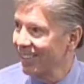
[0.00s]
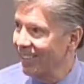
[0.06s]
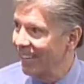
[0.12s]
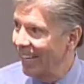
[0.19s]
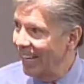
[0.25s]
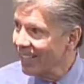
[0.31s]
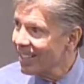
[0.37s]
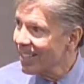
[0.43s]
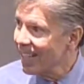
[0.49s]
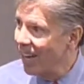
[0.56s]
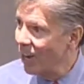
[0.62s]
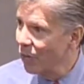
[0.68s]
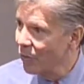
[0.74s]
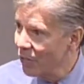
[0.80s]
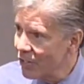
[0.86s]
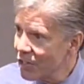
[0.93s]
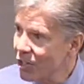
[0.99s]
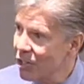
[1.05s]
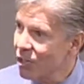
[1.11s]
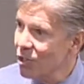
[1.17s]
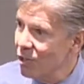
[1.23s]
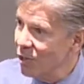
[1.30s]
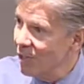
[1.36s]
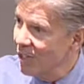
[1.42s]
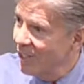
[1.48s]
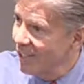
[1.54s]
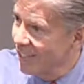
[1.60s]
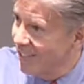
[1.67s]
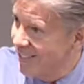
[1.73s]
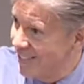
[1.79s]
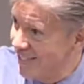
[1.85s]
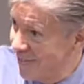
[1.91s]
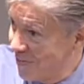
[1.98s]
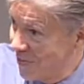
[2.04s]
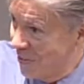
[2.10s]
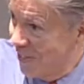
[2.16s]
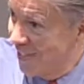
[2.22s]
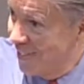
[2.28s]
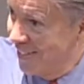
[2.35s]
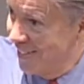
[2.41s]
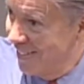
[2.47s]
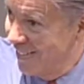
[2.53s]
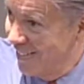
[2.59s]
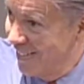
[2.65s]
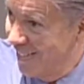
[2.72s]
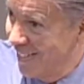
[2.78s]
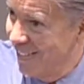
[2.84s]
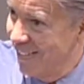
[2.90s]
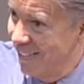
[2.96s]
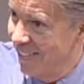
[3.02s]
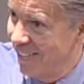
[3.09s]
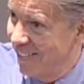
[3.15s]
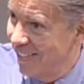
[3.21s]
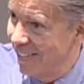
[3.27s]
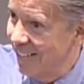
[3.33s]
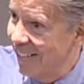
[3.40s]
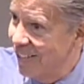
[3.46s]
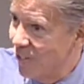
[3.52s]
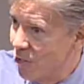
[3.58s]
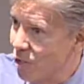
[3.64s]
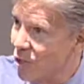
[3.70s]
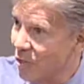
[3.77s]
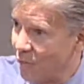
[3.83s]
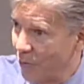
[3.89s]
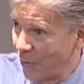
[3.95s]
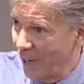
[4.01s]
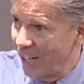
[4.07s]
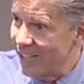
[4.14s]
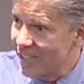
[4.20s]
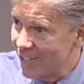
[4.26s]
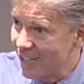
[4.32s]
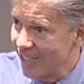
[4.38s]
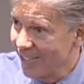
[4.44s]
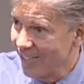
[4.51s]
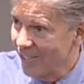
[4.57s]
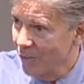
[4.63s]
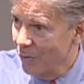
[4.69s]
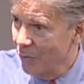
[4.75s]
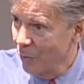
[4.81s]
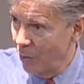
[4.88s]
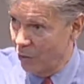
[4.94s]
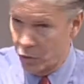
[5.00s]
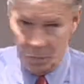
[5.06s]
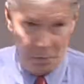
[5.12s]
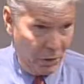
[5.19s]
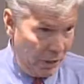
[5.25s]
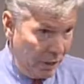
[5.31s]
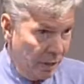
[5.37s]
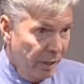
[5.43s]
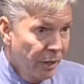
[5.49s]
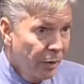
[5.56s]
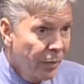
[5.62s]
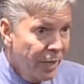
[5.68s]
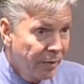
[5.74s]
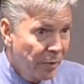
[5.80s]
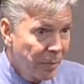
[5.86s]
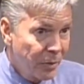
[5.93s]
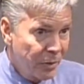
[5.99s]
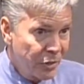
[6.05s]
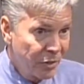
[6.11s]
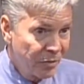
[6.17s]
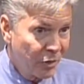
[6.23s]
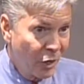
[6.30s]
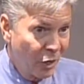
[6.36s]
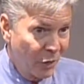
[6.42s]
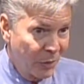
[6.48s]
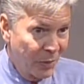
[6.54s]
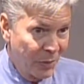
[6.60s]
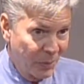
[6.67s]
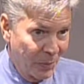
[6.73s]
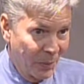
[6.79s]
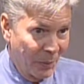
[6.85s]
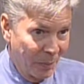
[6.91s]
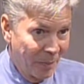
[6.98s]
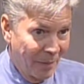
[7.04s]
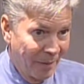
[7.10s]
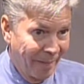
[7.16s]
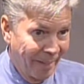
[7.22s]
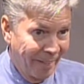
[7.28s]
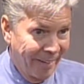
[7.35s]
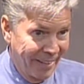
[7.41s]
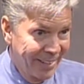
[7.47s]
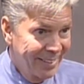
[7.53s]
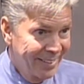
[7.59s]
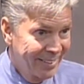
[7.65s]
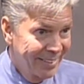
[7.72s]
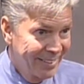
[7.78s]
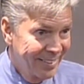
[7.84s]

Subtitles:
That's how this issue is different than issues of race, where it's pretty clear we have a person of color in the room, right?